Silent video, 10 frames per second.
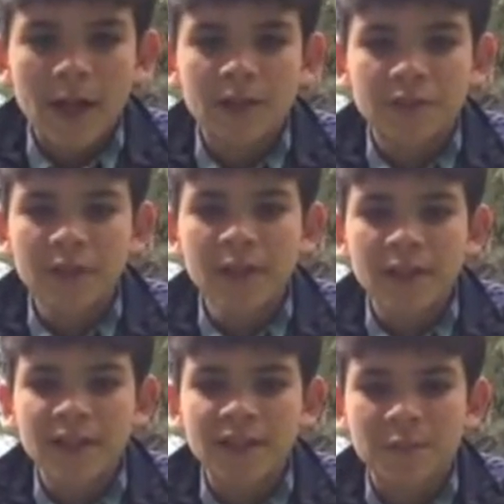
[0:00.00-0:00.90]
and trade
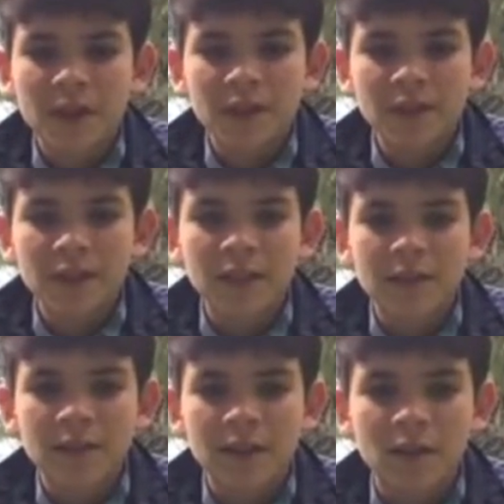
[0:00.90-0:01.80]
expanded in
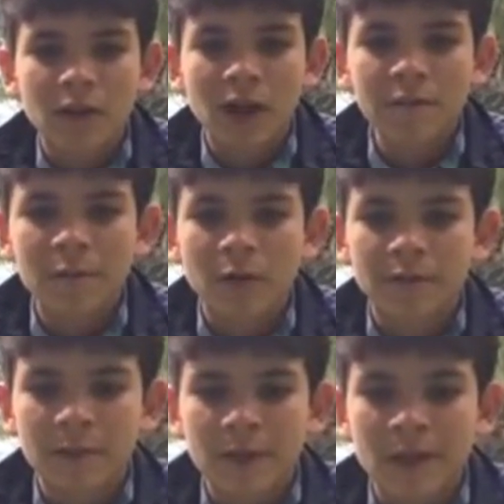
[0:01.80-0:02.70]
the second half
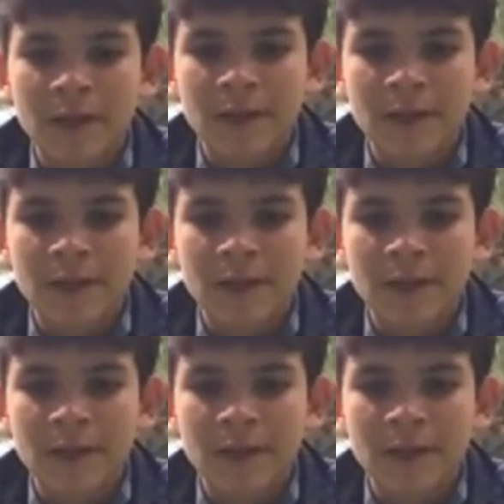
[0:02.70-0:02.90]
of the Middle